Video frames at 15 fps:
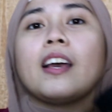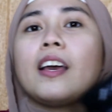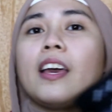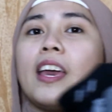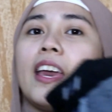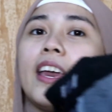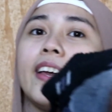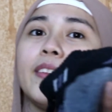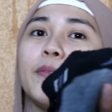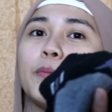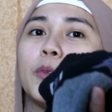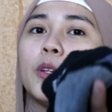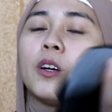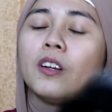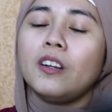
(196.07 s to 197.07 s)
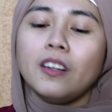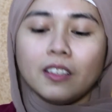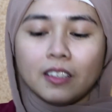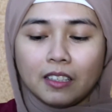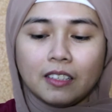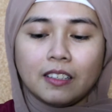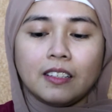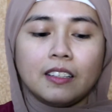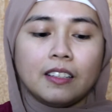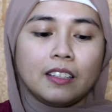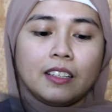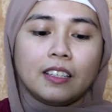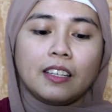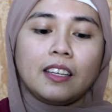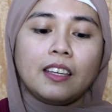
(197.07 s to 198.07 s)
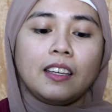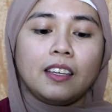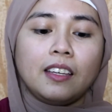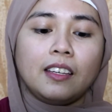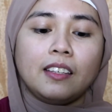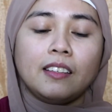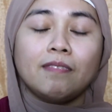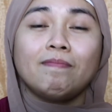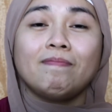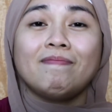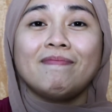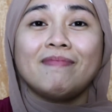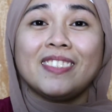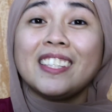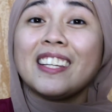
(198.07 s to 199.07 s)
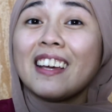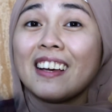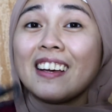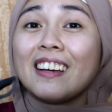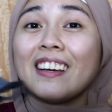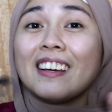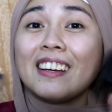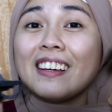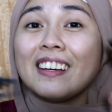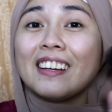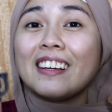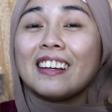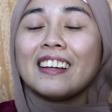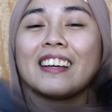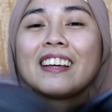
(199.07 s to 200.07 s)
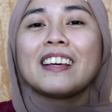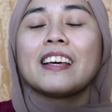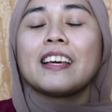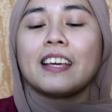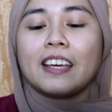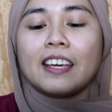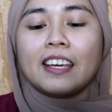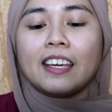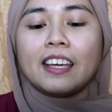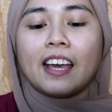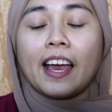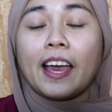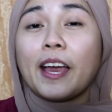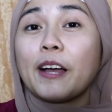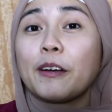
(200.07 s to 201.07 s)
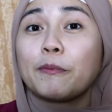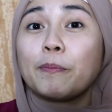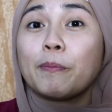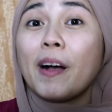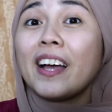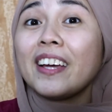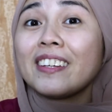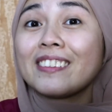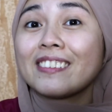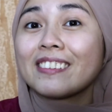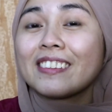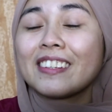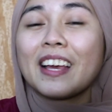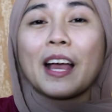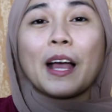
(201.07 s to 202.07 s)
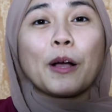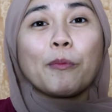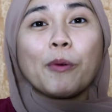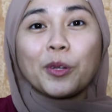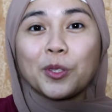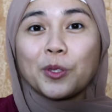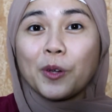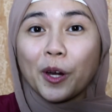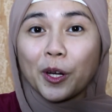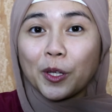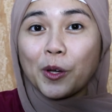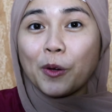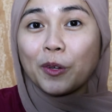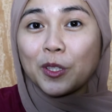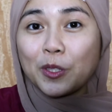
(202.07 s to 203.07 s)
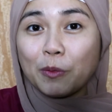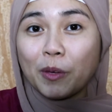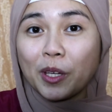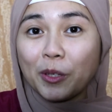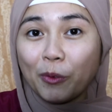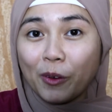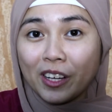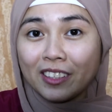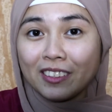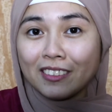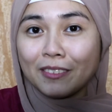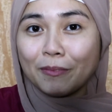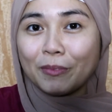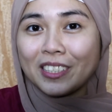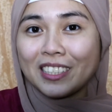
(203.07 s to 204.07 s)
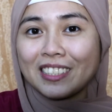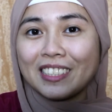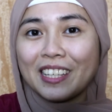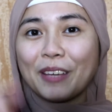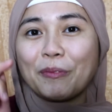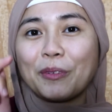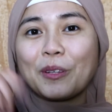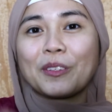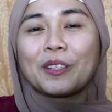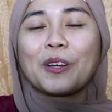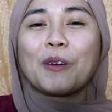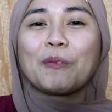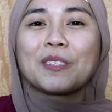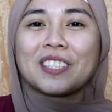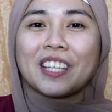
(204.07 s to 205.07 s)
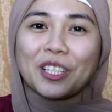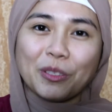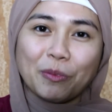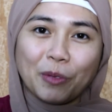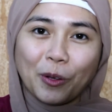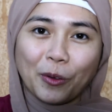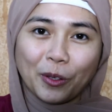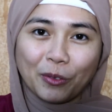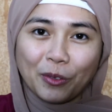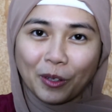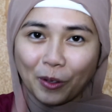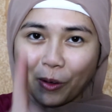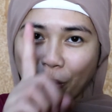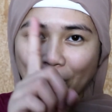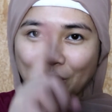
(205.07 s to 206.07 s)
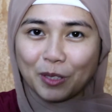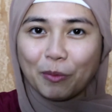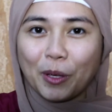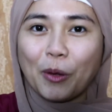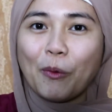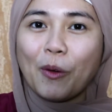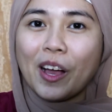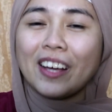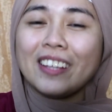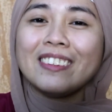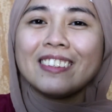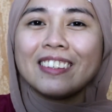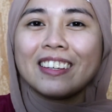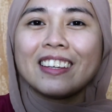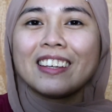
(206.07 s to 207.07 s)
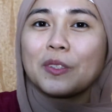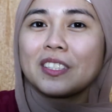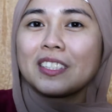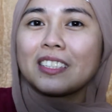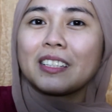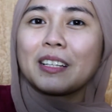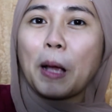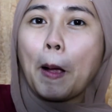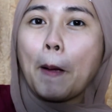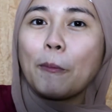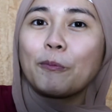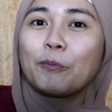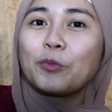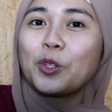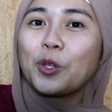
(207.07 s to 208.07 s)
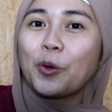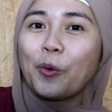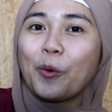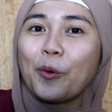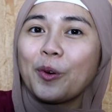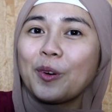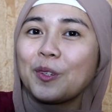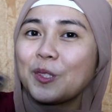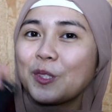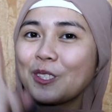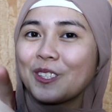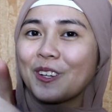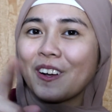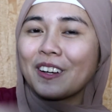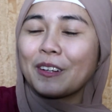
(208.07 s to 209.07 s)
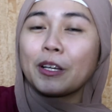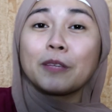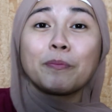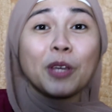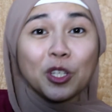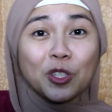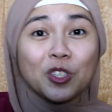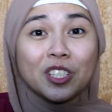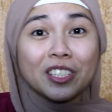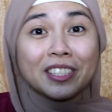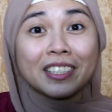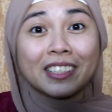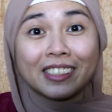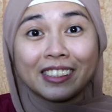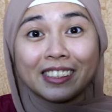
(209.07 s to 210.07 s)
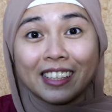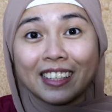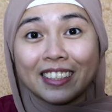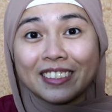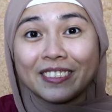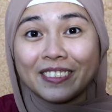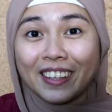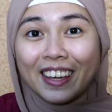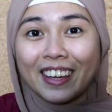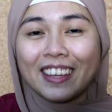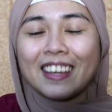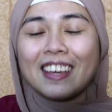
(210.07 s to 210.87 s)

and black, and ta-da! I have mine. How about you? Are you going to make one? Please let me know in the comment section below if you're going to make one using your sock. Make sure it's clean, guys, okay?